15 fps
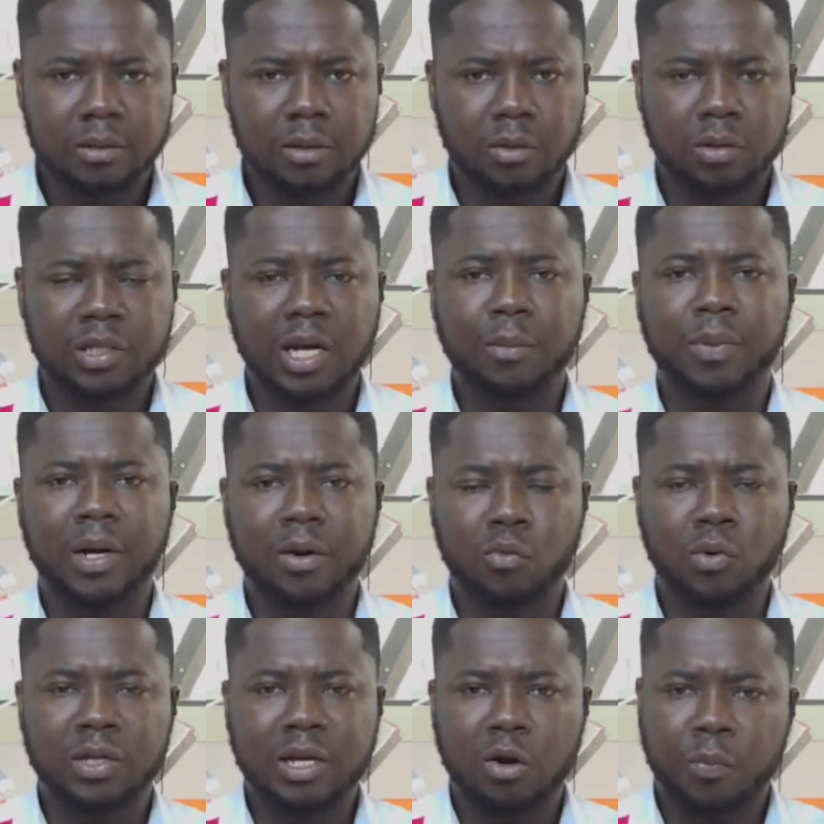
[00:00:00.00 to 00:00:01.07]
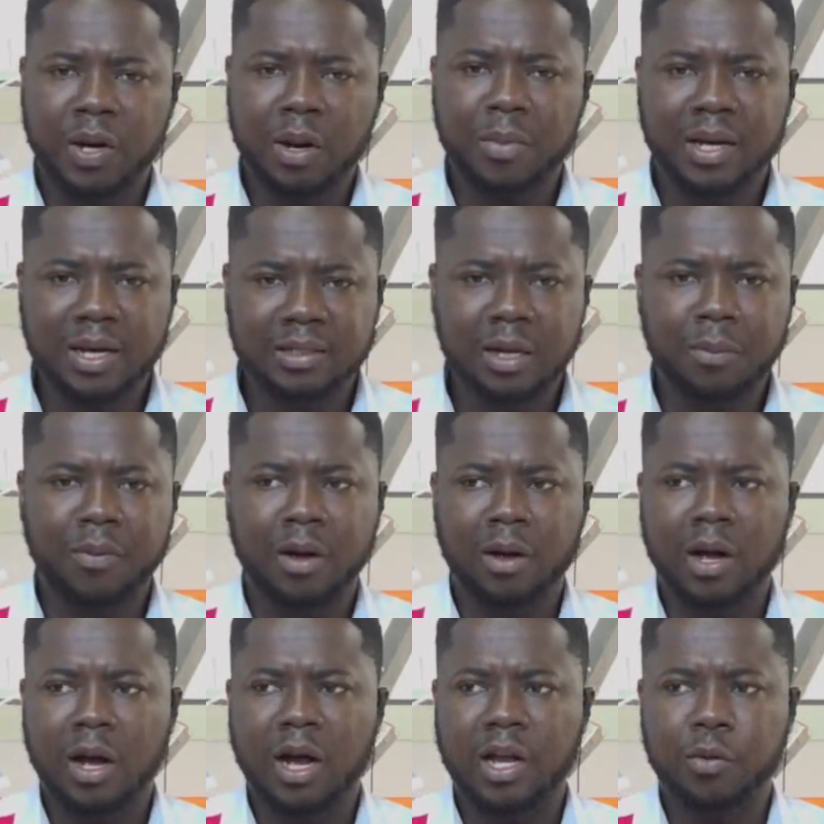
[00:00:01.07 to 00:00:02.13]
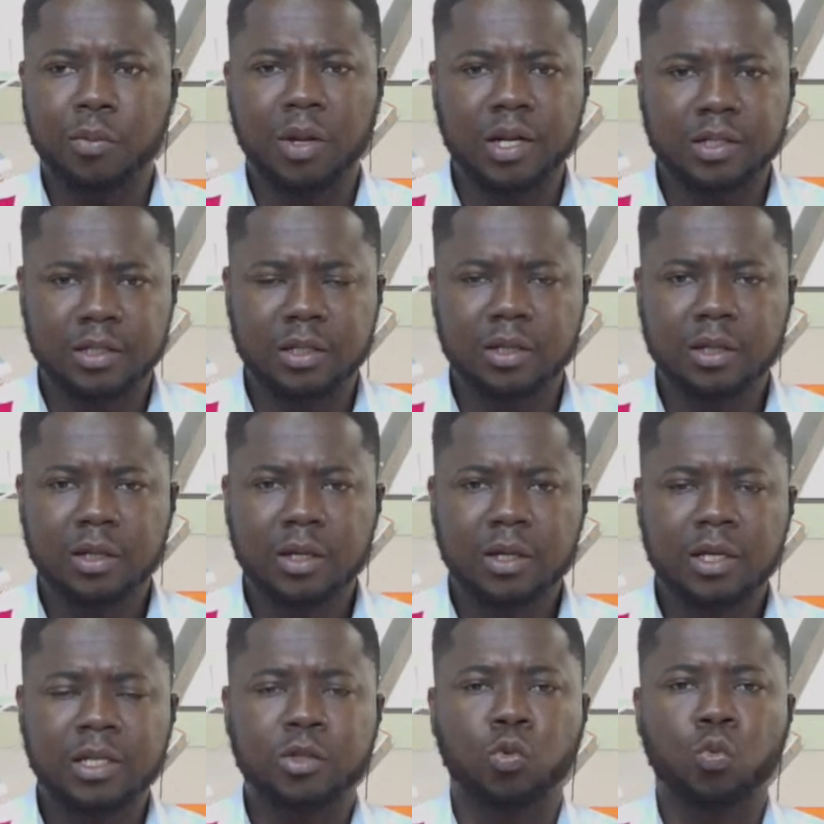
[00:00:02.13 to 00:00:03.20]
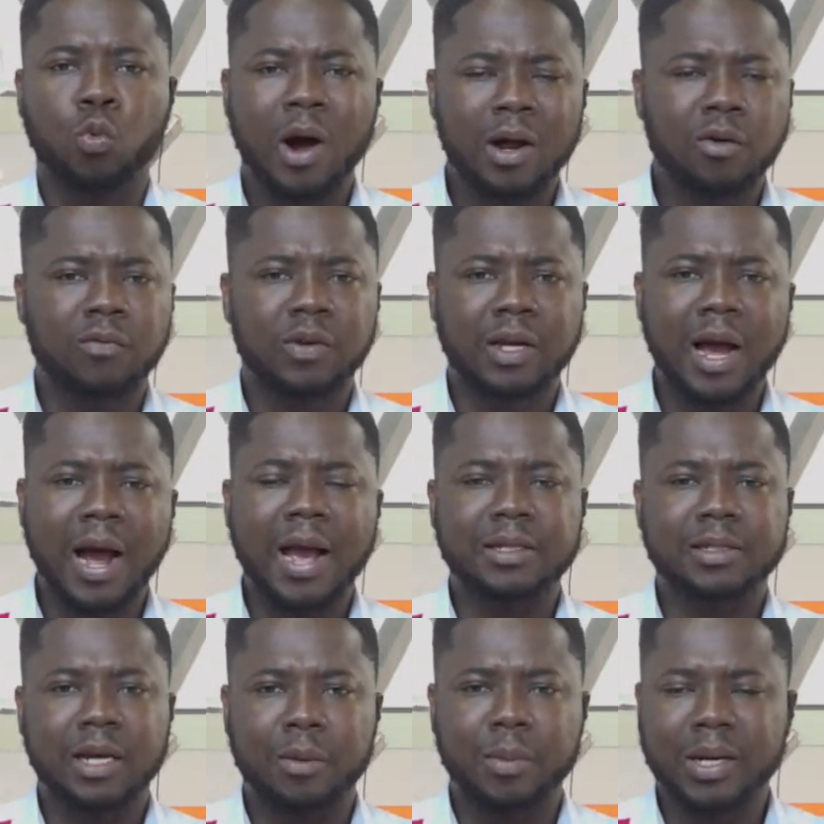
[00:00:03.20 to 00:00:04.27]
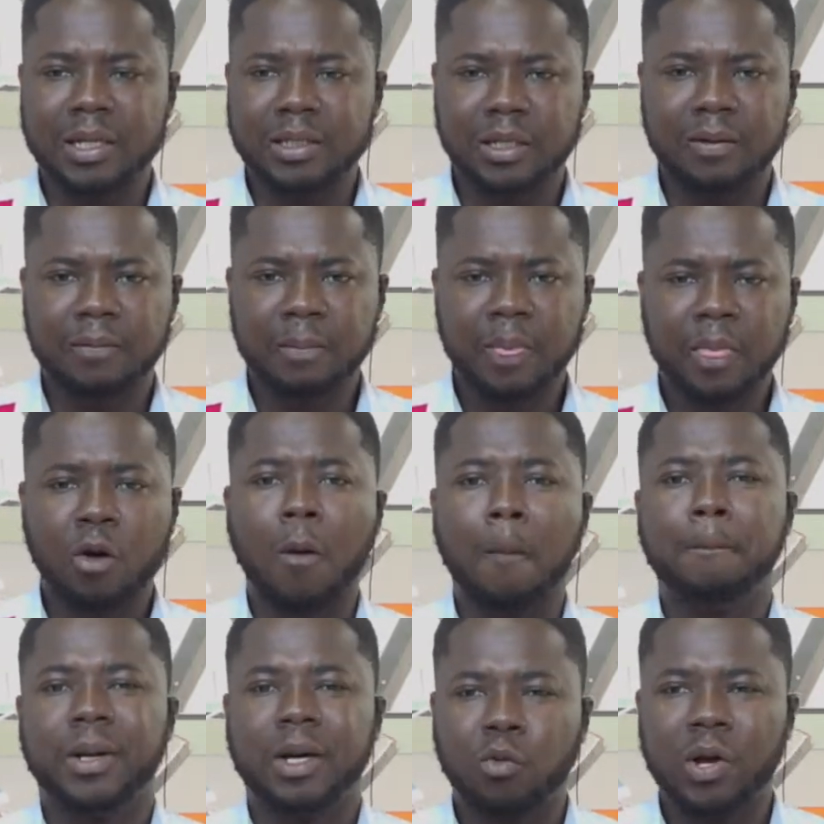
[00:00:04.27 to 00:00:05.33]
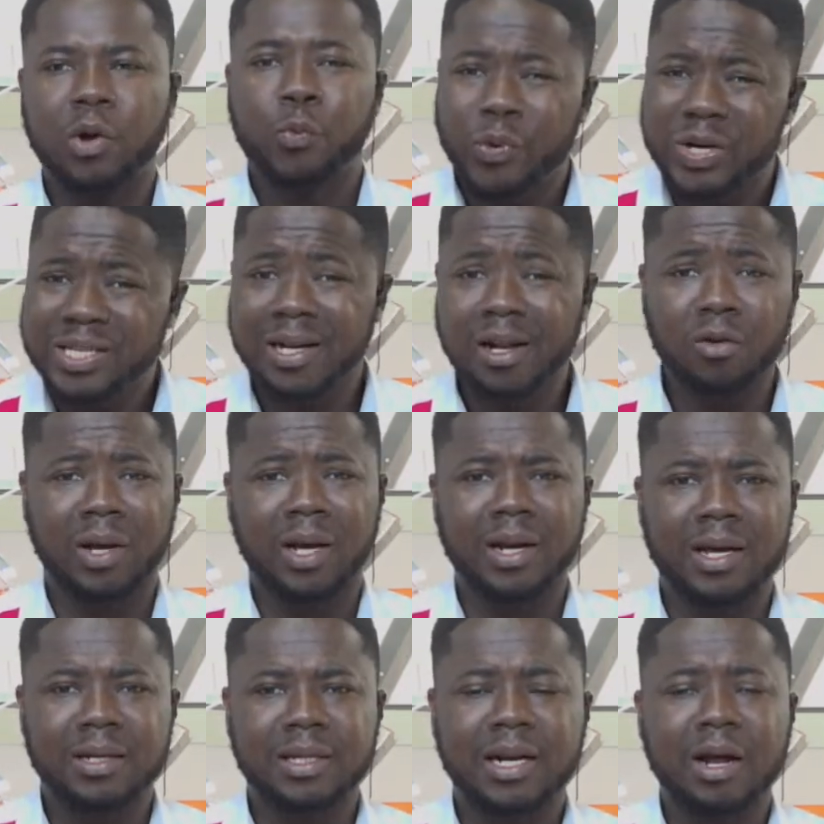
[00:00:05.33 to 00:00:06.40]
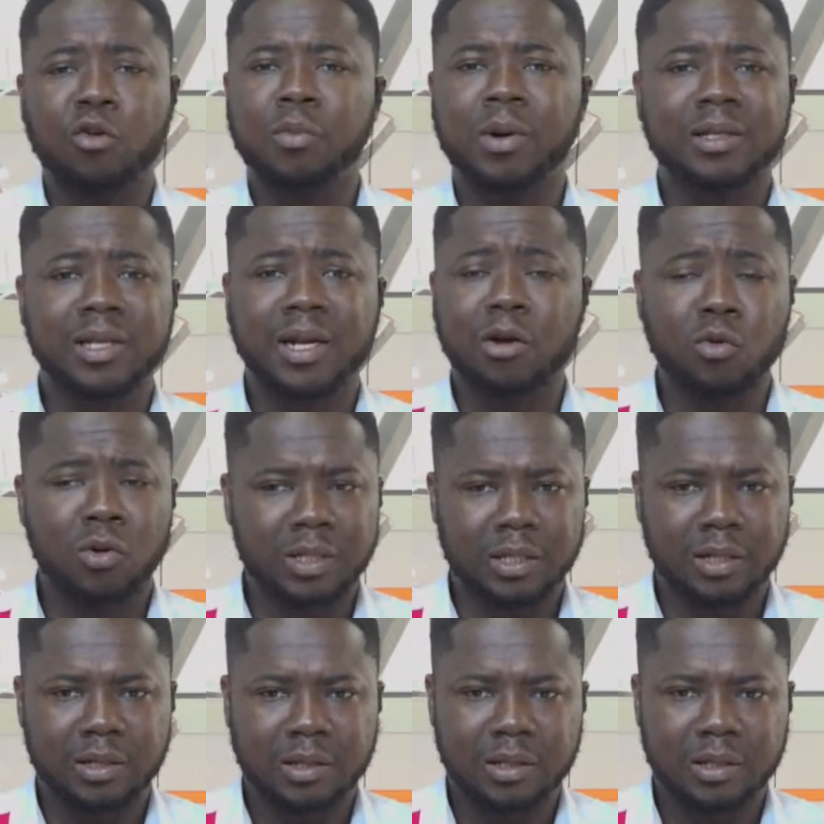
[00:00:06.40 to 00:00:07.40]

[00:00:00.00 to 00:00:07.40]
Osabren, Wasanopena Mekasaba Humility. He's one of the guys, I beka se, or regional organizer, na hombra se na no de.